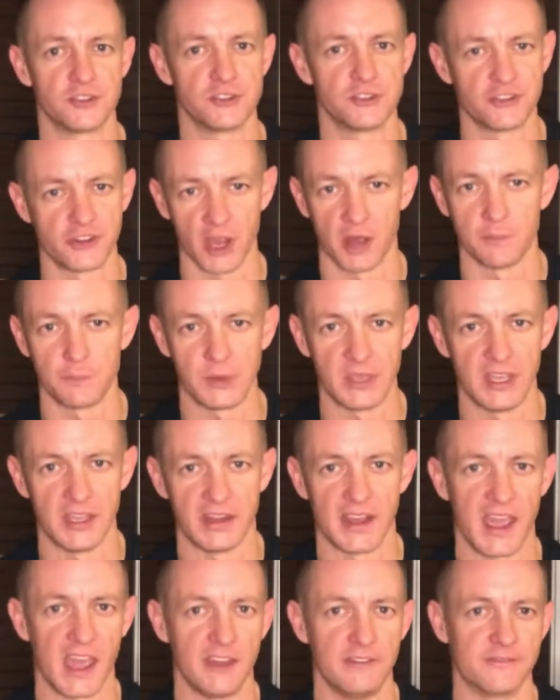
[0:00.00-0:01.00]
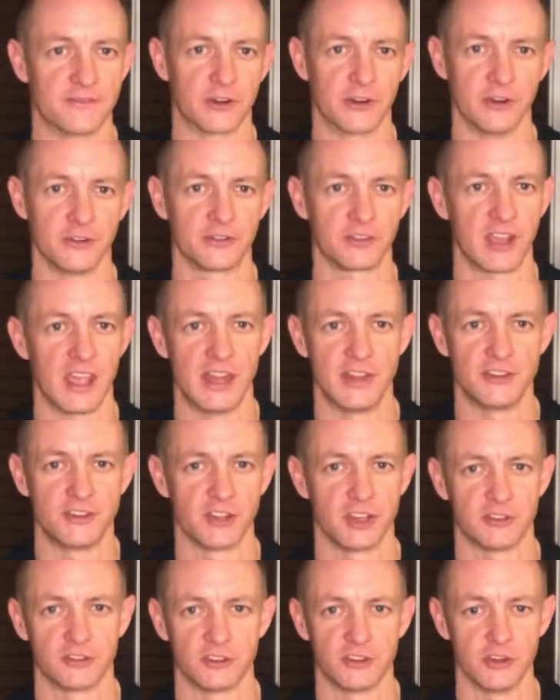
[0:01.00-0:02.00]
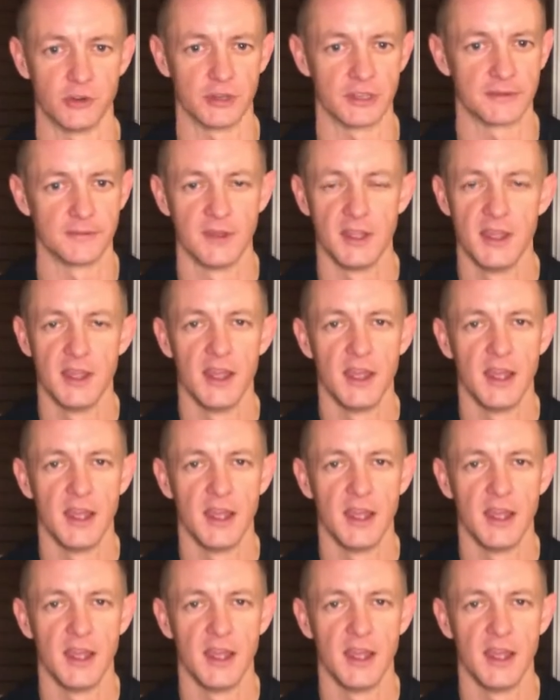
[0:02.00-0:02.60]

jump in head first and just do it.